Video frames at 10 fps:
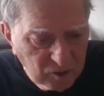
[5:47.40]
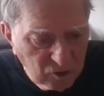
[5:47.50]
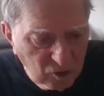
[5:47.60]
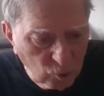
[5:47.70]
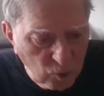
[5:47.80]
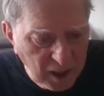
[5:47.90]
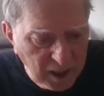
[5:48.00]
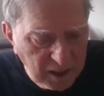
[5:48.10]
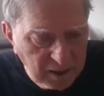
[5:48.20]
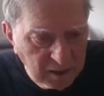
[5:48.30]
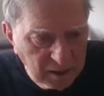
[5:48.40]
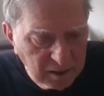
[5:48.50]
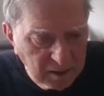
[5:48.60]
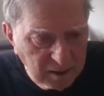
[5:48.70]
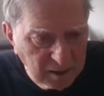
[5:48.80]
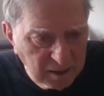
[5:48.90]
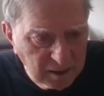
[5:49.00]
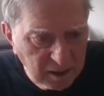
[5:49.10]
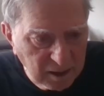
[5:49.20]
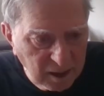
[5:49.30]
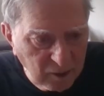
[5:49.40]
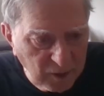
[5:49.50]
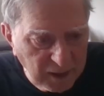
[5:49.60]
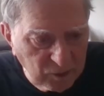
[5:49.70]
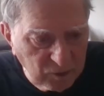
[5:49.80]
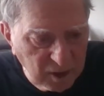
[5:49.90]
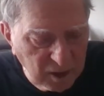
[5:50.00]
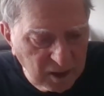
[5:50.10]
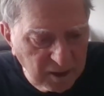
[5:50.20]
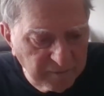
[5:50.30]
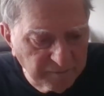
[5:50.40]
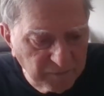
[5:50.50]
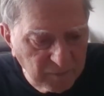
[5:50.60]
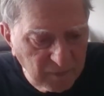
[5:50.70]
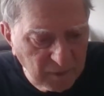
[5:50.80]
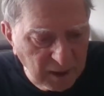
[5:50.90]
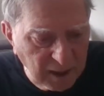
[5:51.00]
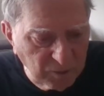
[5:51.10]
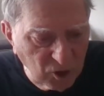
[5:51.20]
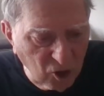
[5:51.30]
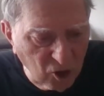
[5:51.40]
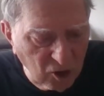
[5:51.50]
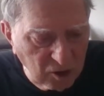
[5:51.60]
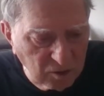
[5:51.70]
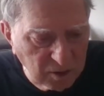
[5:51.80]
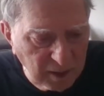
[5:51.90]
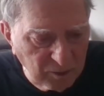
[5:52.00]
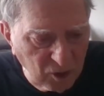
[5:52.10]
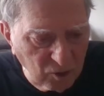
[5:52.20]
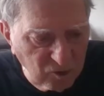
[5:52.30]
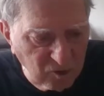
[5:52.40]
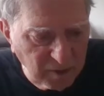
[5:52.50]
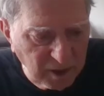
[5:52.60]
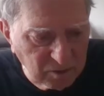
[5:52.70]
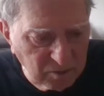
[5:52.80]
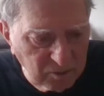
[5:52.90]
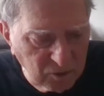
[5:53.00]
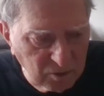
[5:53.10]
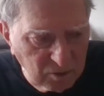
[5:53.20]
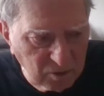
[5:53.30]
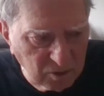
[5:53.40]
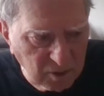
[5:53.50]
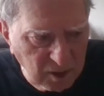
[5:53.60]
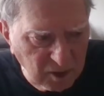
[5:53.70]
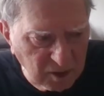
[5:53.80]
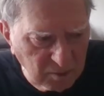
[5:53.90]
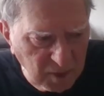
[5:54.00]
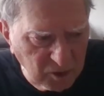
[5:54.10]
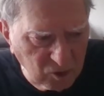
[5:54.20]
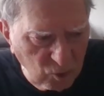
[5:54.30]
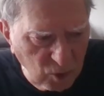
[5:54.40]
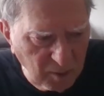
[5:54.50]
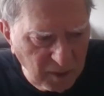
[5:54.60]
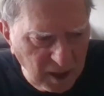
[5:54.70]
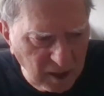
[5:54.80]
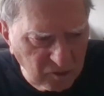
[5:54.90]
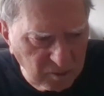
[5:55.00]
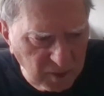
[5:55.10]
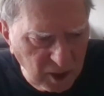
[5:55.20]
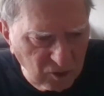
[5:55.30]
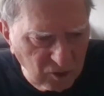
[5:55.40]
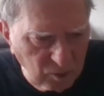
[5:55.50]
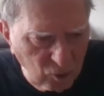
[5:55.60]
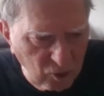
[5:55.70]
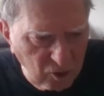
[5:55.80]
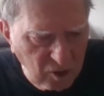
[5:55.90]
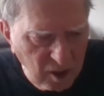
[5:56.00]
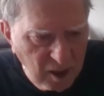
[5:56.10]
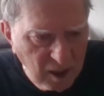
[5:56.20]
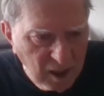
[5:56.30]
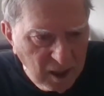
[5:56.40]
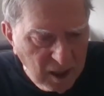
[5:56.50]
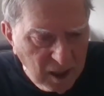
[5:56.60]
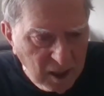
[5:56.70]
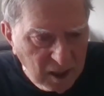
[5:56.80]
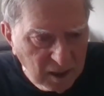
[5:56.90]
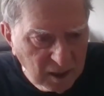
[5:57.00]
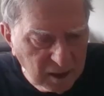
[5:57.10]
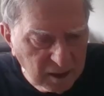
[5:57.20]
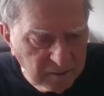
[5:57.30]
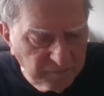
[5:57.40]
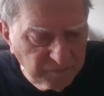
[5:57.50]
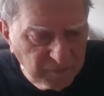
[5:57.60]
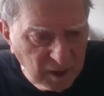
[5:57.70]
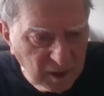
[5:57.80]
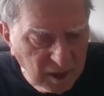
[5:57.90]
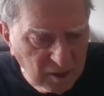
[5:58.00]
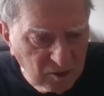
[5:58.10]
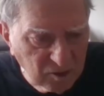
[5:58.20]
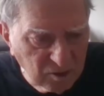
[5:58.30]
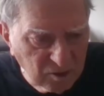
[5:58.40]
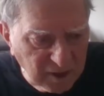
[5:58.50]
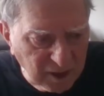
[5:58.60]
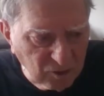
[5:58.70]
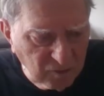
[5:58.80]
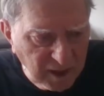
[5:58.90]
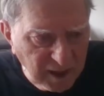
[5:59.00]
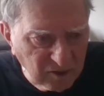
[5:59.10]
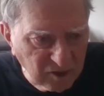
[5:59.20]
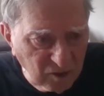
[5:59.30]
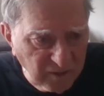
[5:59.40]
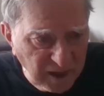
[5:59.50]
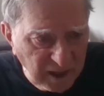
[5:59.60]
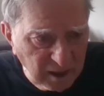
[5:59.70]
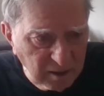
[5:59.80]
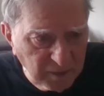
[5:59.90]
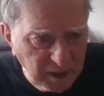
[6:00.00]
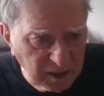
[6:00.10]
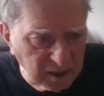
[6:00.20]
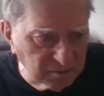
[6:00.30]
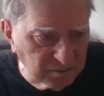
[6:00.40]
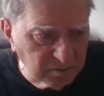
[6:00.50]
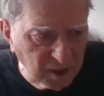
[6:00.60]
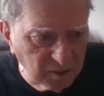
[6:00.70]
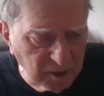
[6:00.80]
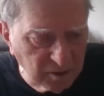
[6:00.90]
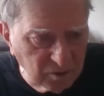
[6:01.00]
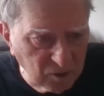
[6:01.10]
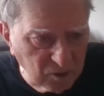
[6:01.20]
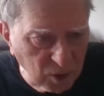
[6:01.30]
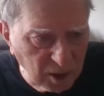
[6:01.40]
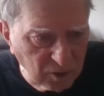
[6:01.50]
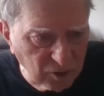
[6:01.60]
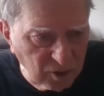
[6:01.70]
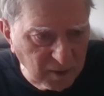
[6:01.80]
terrain around uh, Nam Dong, Nam Dong was about, I think, maybe 20 miles from the Laotian border, uh, south of the A Shau Valley by maybe 20 or 30